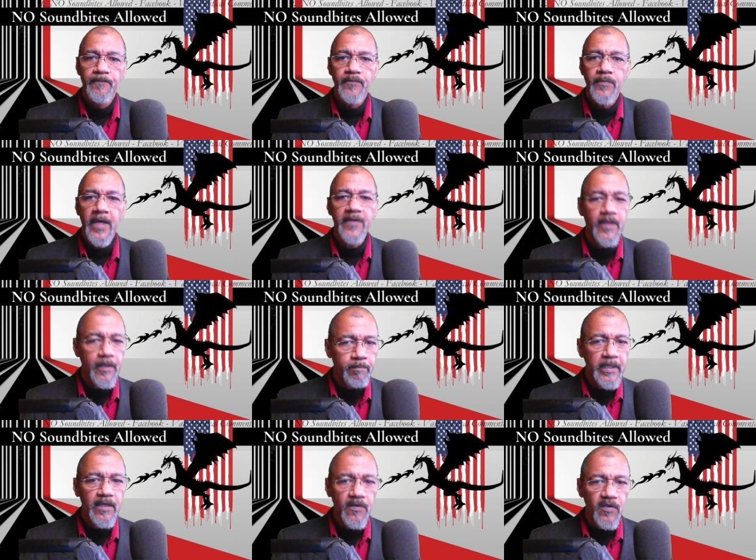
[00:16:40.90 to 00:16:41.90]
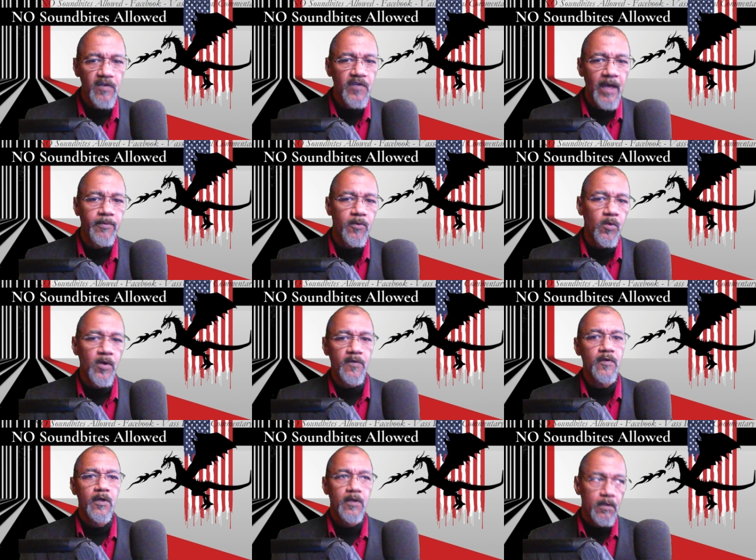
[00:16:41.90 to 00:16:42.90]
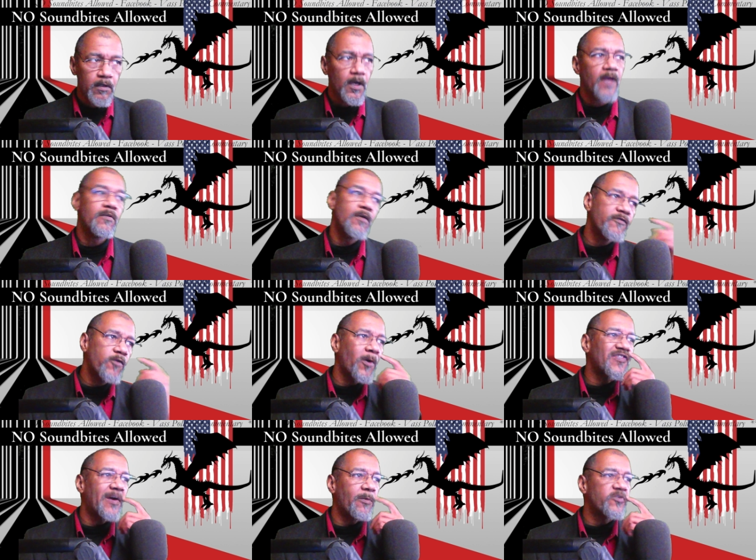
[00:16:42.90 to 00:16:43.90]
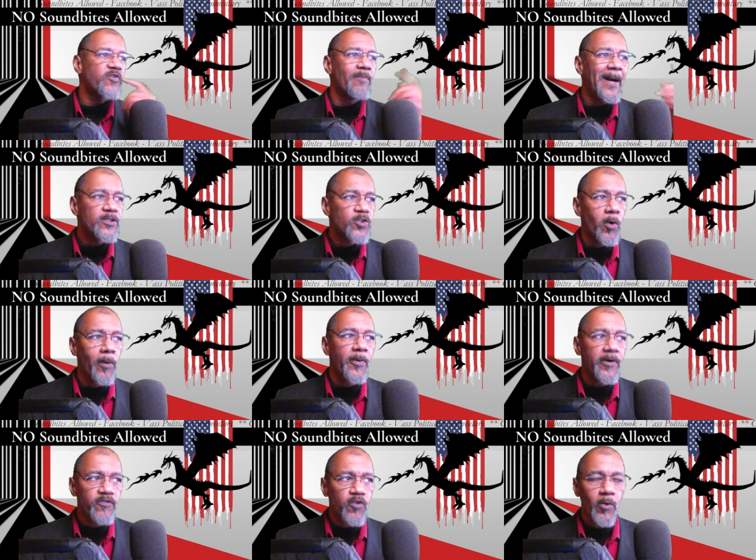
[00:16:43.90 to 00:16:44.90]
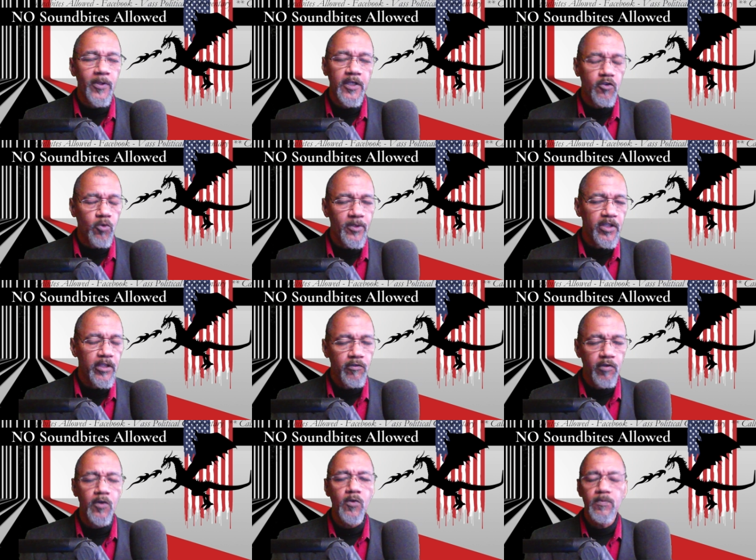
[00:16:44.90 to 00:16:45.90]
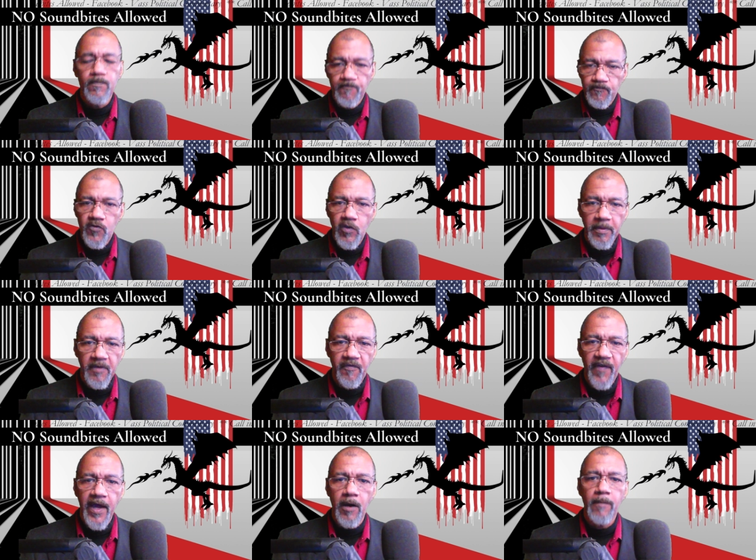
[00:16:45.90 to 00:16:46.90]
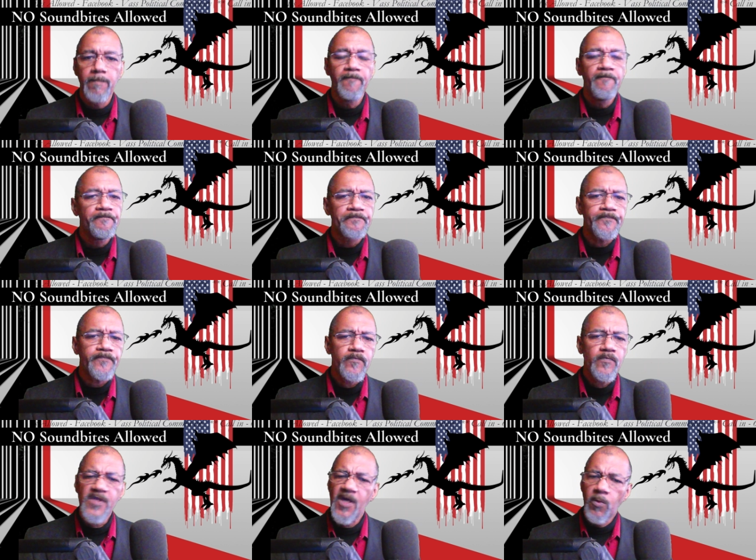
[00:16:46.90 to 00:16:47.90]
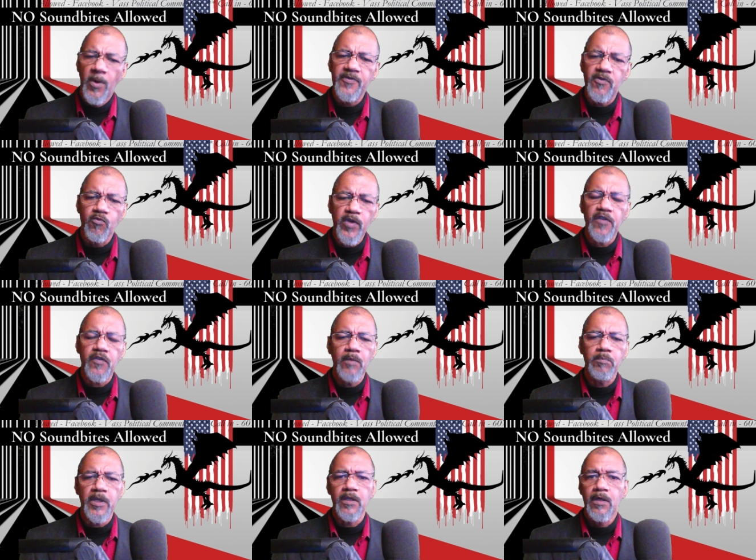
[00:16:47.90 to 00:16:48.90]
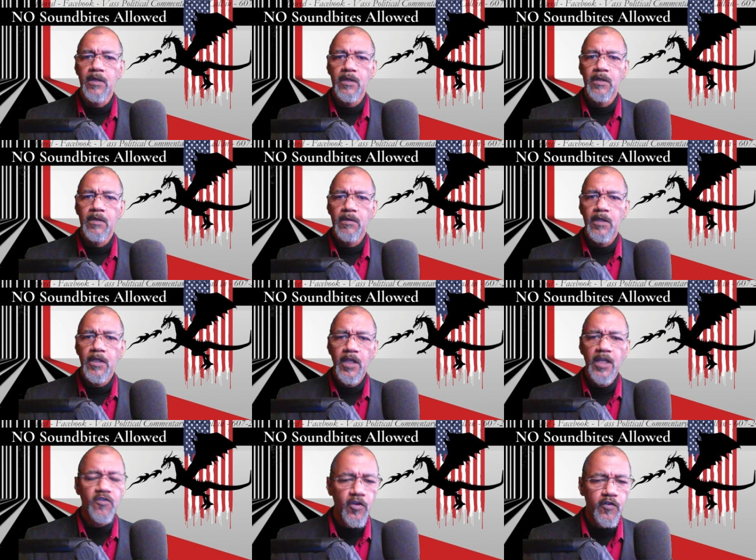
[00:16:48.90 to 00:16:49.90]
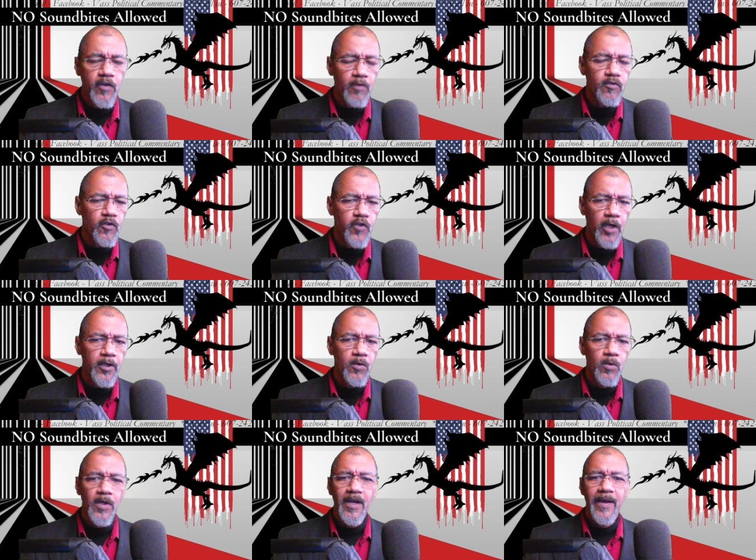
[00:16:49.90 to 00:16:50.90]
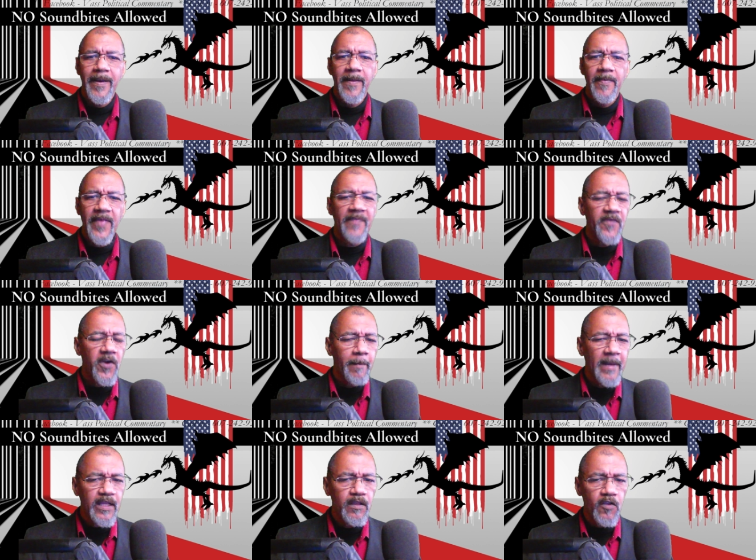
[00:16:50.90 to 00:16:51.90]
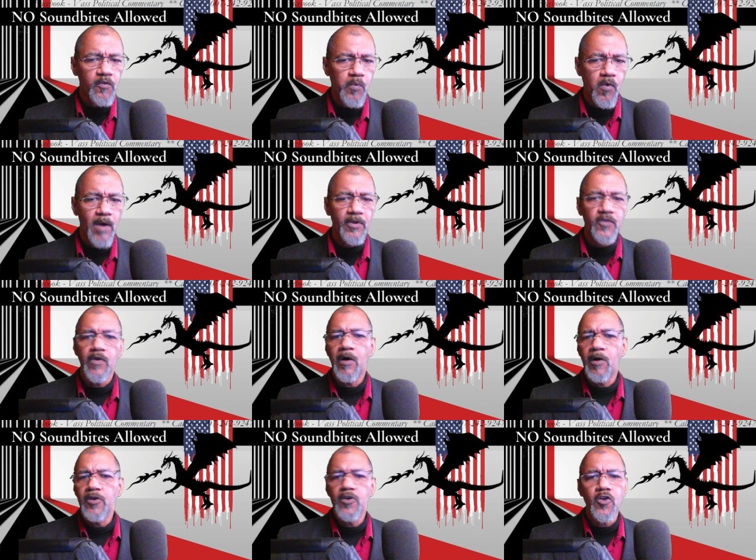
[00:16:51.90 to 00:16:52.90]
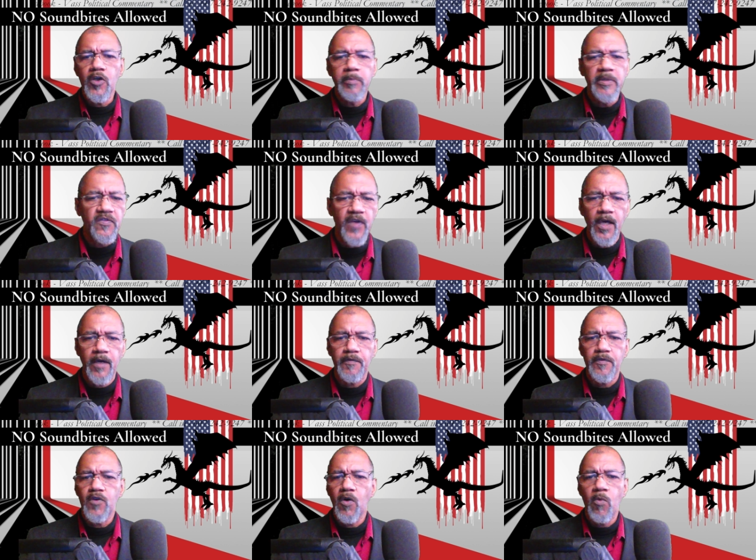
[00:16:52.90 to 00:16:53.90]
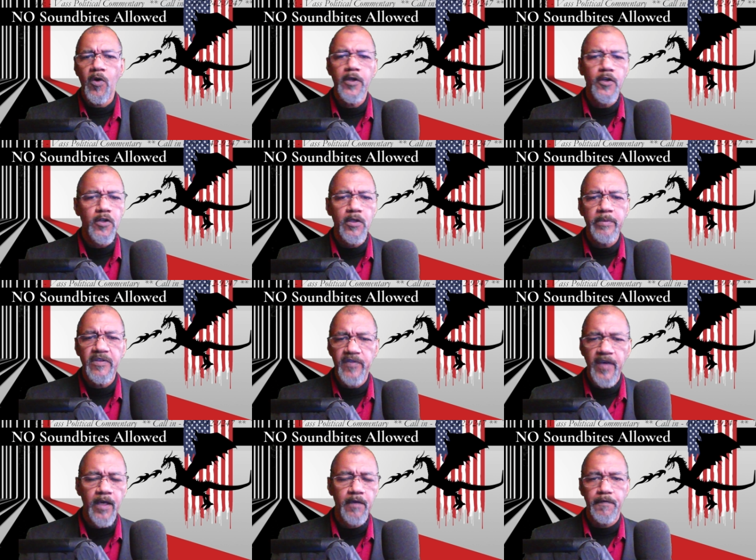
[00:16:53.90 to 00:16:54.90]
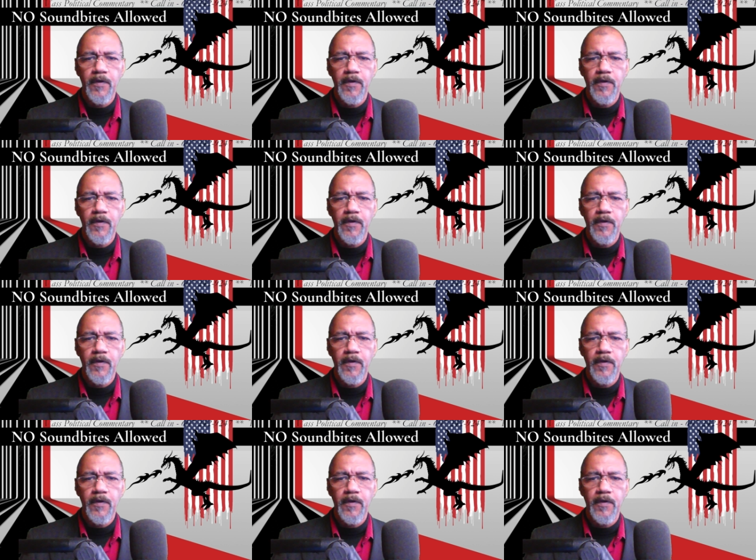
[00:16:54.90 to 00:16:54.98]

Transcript: And the biggest example was, and of course that was from October of 2022, to be fair, it wasn't recent, but it just goes to show you that they're making this promise oh, you're going to be safe. Don't worry, you're going to be safe.